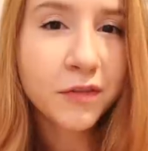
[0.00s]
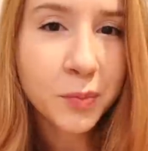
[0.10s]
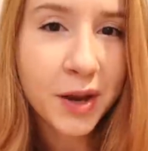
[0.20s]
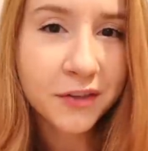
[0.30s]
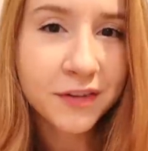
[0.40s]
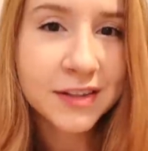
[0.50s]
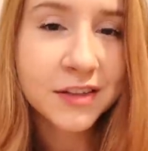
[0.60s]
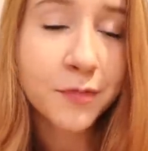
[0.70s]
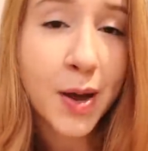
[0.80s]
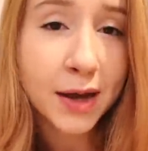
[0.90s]
of the benefits
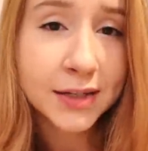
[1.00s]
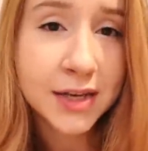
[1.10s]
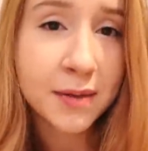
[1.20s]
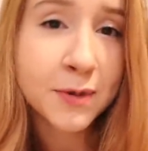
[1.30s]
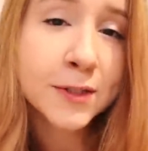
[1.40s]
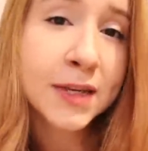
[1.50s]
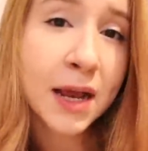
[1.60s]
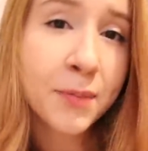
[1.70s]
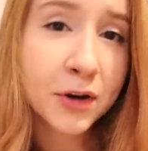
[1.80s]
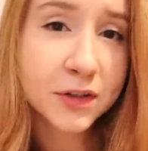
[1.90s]
of pocket diapers that
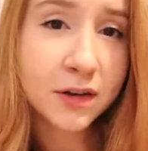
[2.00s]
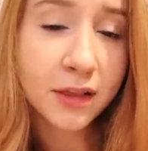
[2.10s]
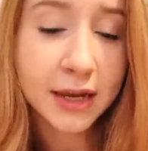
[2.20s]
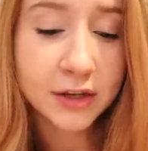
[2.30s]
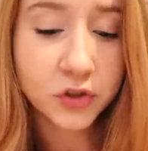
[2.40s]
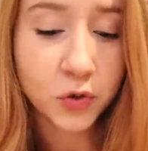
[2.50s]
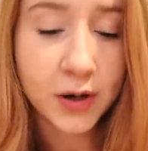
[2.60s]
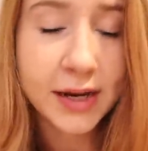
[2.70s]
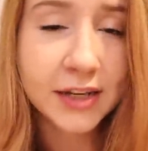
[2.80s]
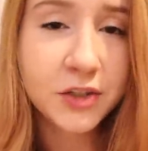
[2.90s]
I personally
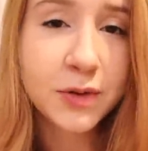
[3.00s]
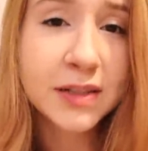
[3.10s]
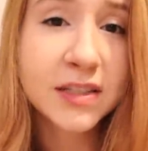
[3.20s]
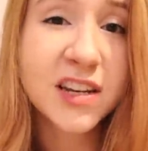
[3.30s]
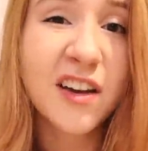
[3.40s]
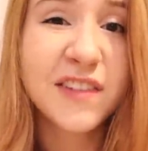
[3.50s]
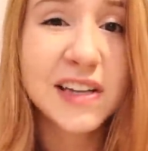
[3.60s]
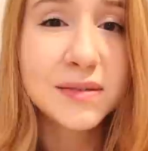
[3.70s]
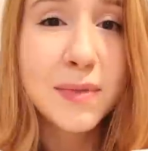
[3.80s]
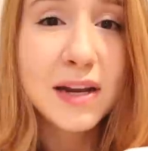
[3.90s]
enjoy is you can stuff
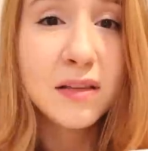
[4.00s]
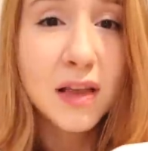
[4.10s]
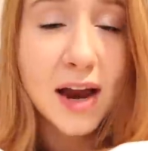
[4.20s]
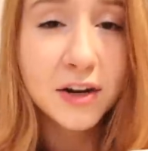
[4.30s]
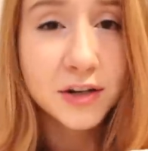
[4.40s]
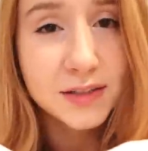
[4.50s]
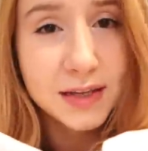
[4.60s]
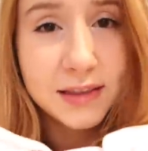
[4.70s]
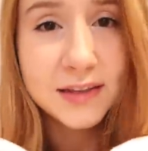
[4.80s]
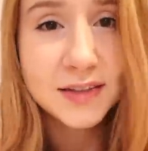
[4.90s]
as many liners
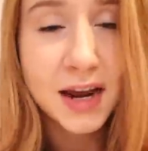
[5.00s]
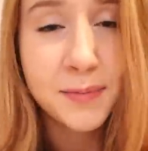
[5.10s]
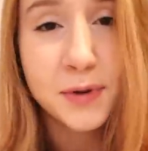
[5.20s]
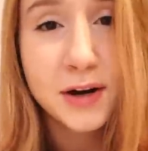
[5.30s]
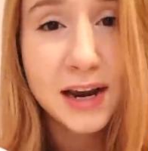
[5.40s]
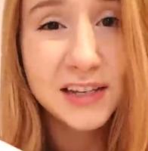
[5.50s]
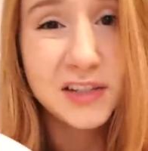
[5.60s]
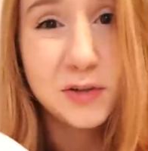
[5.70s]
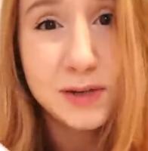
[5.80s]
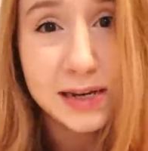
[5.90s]
in this diaper
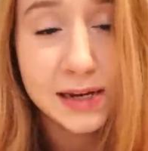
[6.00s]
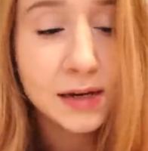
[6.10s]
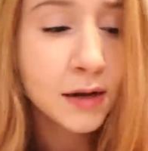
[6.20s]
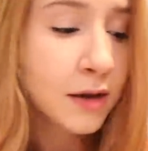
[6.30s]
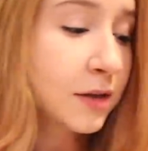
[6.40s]
as you need.